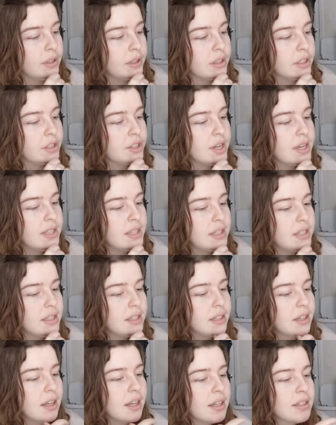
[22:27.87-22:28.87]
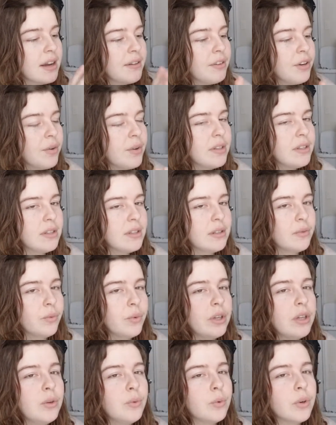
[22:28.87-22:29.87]
Just because
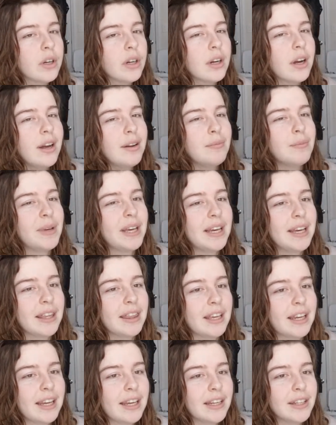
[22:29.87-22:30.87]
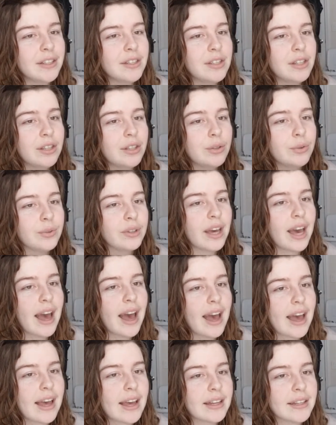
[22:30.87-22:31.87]
when you work on big things, you
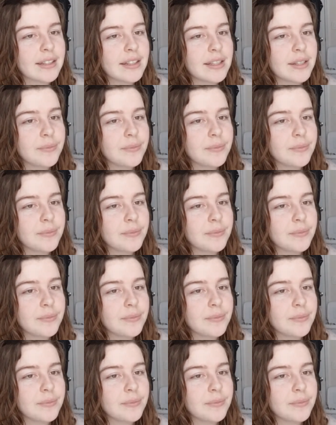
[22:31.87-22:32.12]
get,